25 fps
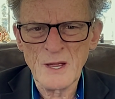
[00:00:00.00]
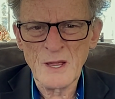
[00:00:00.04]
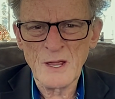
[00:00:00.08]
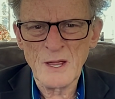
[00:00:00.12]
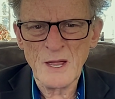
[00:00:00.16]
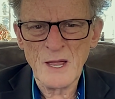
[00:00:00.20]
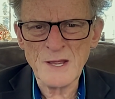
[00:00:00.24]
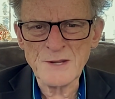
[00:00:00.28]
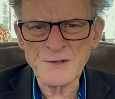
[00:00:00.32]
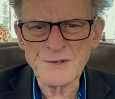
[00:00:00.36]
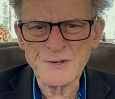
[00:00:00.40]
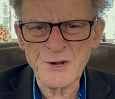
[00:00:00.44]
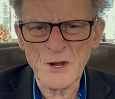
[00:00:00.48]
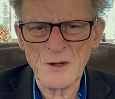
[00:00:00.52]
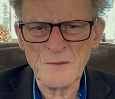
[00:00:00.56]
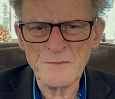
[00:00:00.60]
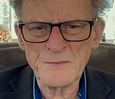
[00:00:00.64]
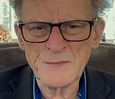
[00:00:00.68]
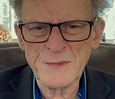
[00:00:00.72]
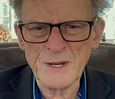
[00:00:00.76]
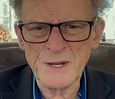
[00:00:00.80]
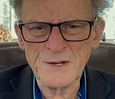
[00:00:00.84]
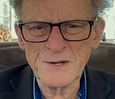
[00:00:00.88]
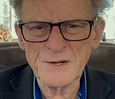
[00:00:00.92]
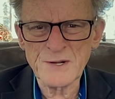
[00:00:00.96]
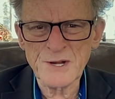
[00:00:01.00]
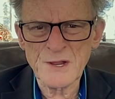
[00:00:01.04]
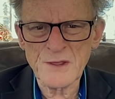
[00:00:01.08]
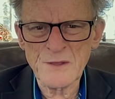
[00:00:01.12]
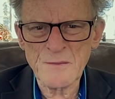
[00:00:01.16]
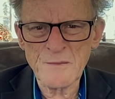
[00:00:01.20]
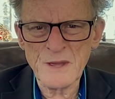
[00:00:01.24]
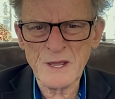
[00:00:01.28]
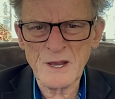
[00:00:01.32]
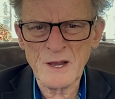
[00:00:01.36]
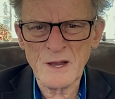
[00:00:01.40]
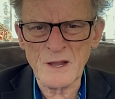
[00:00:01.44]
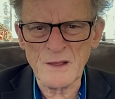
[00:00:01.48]
has jumped into the
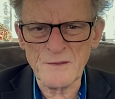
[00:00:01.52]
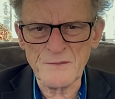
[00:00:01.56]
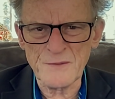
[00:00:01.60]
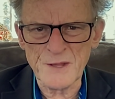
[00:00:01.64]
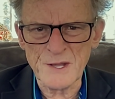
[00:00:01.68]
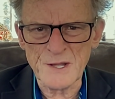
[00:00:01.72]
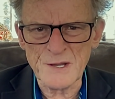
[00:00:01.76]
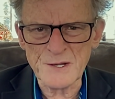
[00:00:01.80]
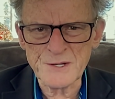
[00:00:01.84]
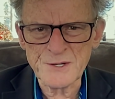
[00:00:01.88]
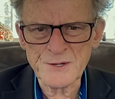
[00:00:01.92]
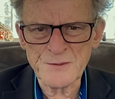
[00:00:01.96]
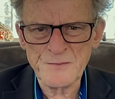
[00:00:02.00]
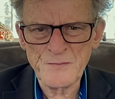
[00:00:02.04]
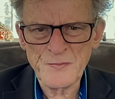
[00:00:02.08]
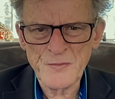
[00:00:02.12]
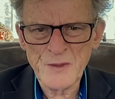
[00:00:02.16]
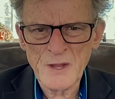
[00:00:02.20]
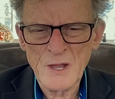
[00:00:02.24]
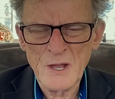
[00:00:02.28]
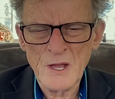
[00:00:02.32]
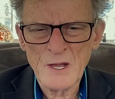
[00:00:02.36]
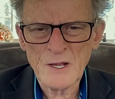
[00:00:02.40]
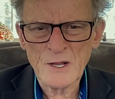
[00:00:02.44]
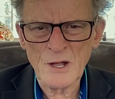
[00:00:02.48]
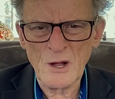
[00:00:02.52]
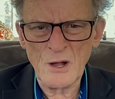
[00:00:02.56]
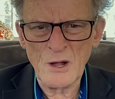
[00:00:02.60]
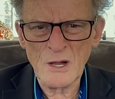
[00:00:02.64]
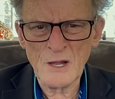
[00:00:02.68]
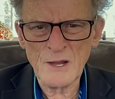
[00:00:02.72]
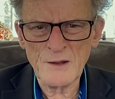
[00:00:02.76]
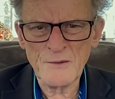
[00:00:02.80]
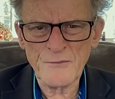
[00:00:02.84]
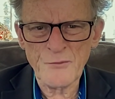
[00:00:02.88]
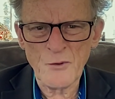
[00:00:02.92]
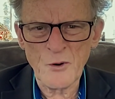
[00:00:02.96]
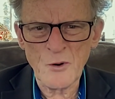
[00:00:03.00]
middle of this,
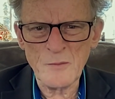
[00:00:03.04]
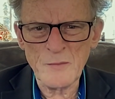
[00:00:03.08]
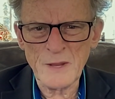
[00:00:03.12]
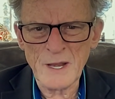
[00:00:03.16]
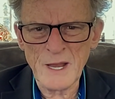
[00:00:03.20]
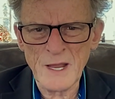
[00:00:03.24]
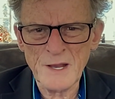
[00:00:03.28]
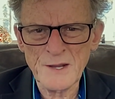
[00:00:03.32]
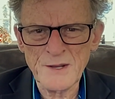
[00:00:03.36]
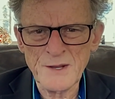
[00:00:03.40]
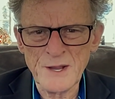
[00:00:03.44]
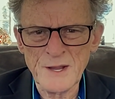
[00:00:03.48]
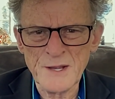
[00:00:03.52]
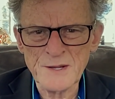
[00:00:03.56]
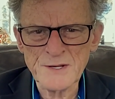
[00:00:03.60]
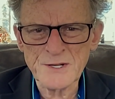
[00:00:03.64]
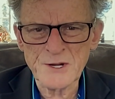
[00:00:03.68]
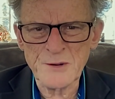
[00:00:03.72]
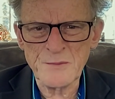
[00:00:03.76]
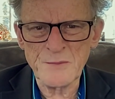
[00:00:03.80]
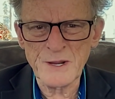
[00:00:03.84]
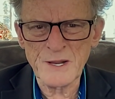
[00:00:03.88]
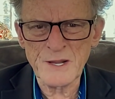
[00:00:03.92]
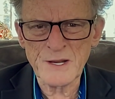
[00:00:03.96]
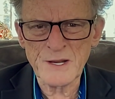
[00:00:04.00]
calling for Menendez to be